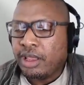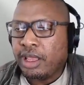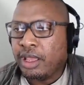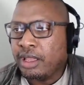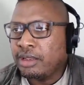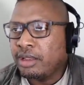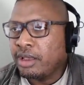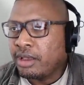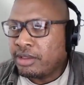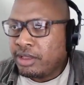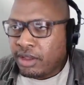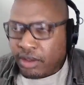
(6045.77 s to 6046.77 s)
and
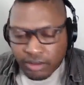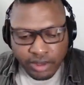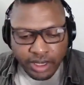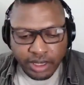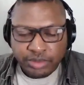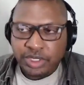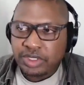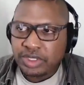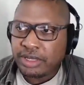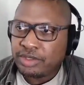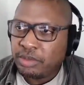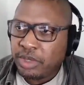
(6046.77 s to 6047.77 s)
uh, you know helps us
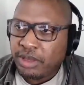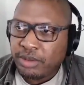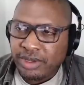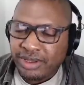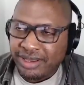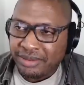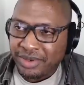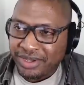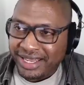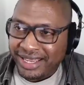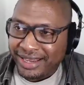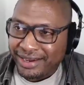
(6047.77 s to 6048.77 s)
out to be able to come
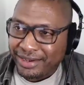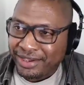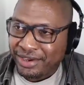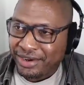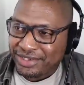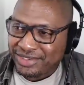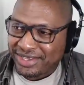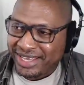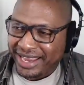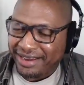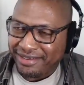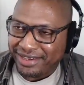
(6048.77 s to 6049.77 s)
on air, curse,
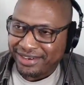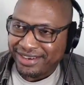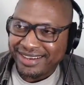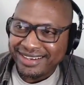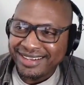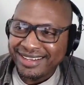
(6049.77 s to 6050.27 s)
carry on,